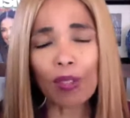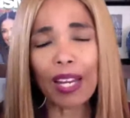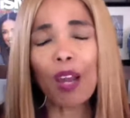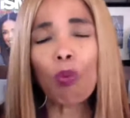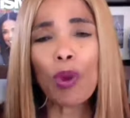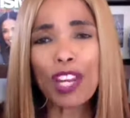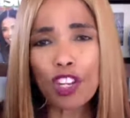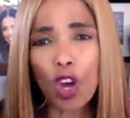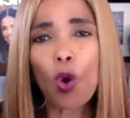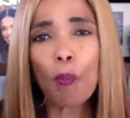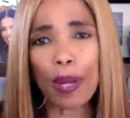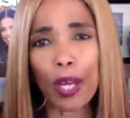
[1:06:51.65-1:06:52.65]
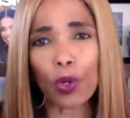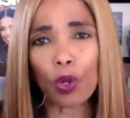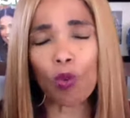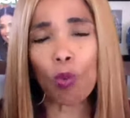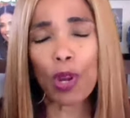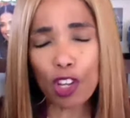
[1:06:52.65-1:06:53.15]
And we know
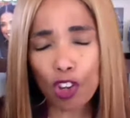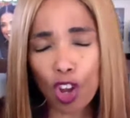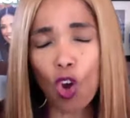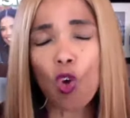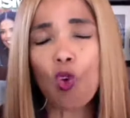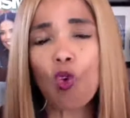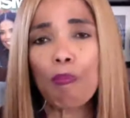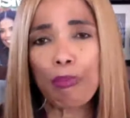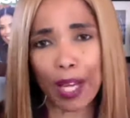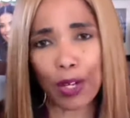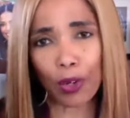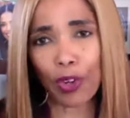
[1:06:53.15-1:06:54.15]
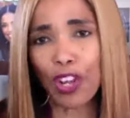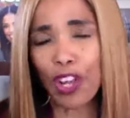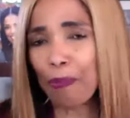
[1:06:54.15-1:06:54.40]
better. We know better.